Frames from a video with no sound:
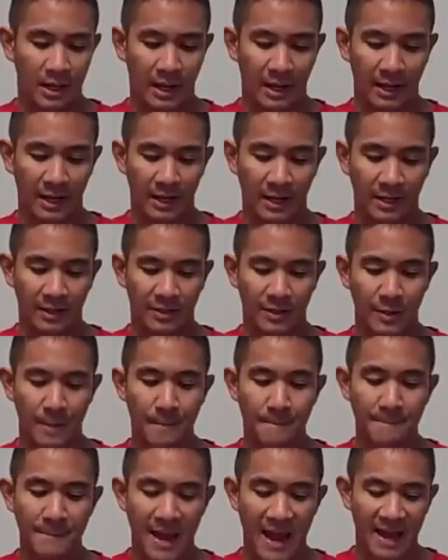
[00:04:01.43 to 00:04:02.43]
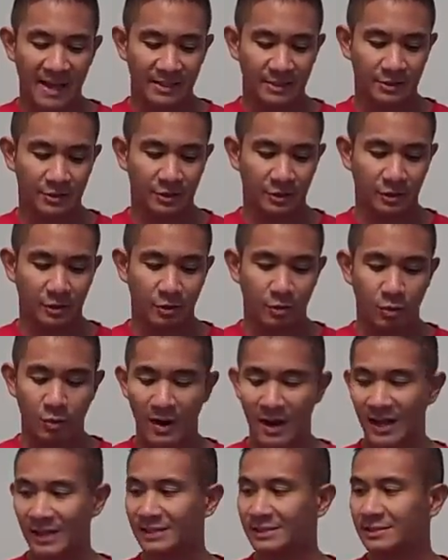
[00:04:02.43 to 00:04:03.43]
and The Master
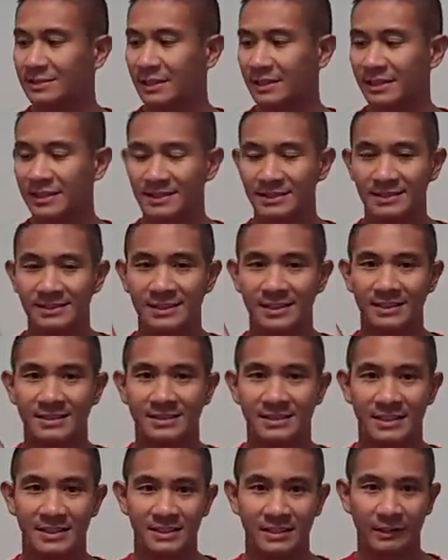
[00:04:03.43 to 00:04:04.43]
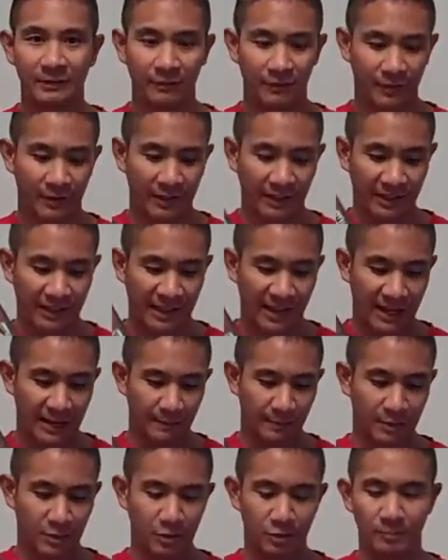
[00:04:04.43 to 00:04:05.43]
Quest. Now this is the disc for the
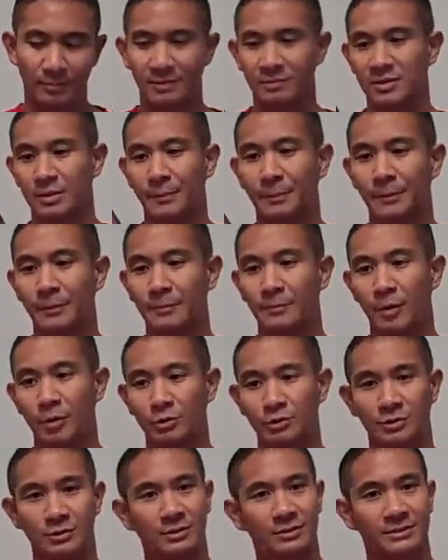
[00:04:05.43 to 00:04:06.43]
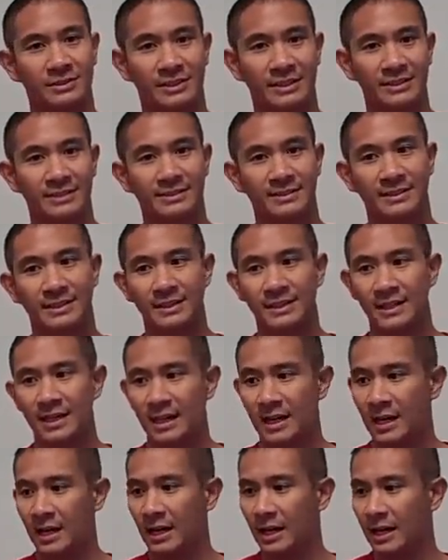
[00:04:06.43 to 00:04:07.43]
GameCube. It was a promotional disc.
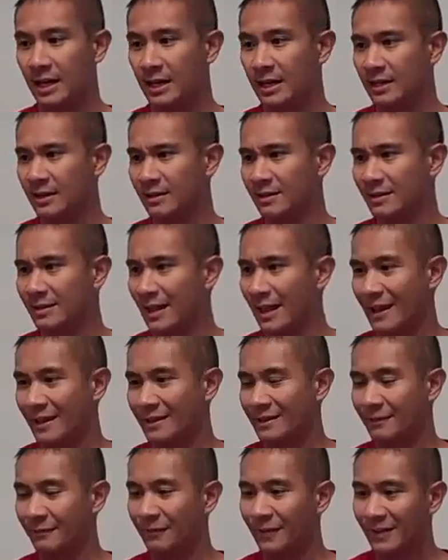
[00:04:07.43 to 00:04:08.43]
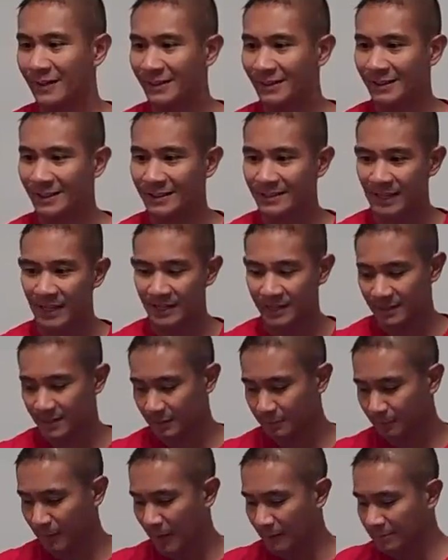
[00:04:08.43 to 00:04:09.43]
Uh, and the funny thing is that
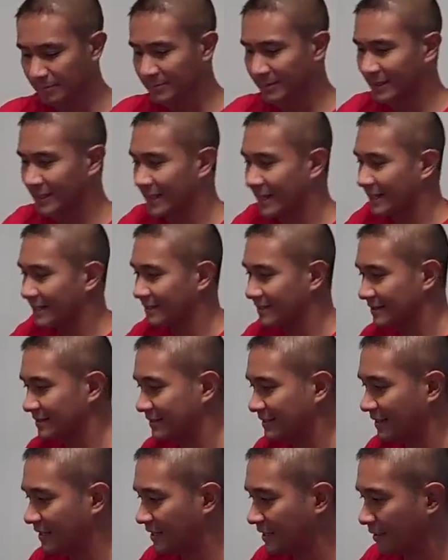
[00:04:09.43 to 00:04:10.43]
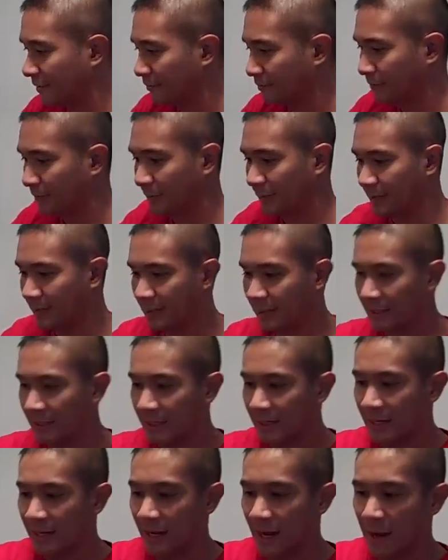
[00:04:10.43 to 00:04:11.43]
you probably can't see it, but
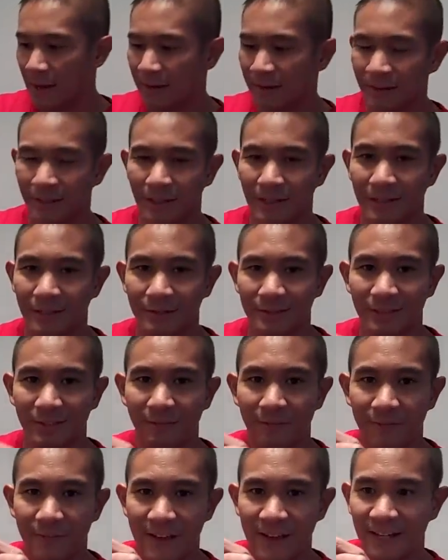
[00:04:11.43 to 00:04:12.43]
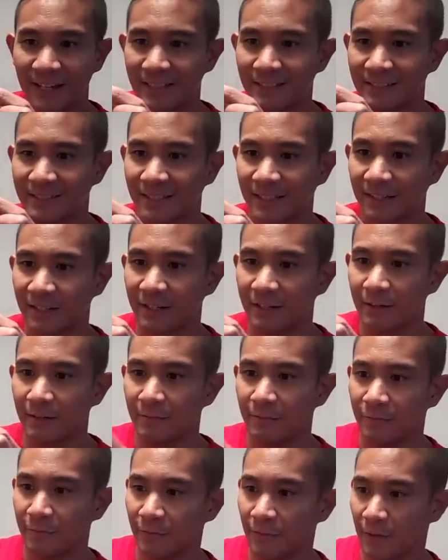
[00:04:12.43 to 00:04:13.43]
I, uh, th there's a faded sticker
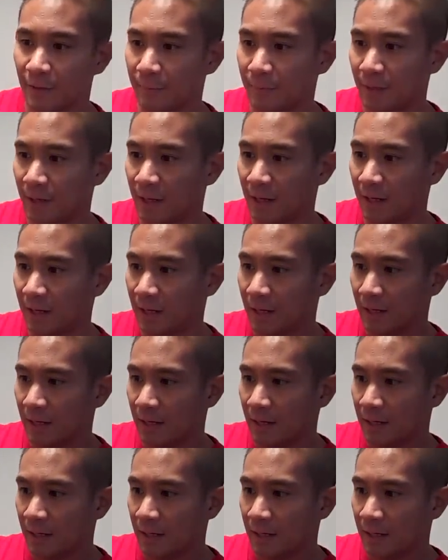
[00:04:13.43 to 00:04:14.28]
here from uh,